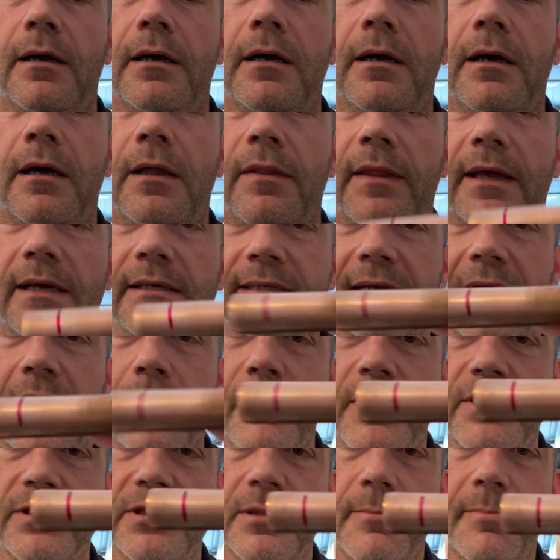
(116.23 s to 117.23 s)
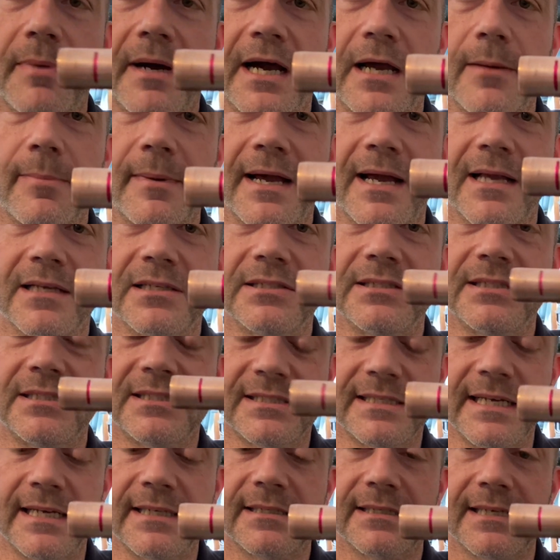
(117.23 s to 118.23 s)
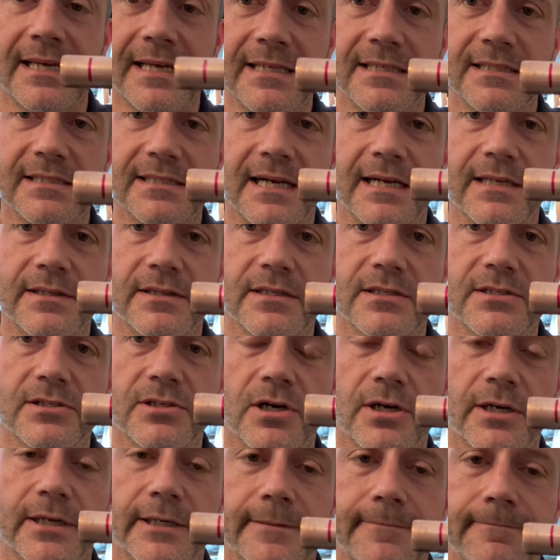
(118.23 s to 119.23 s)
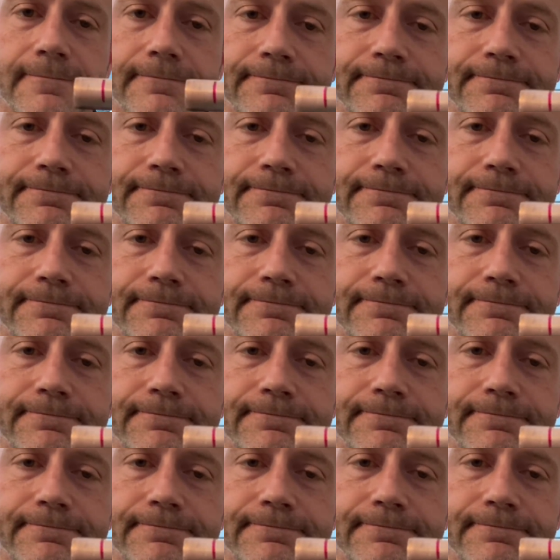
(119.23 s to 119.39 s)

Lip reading: And that is how much of the pipe actually sits inside the socket.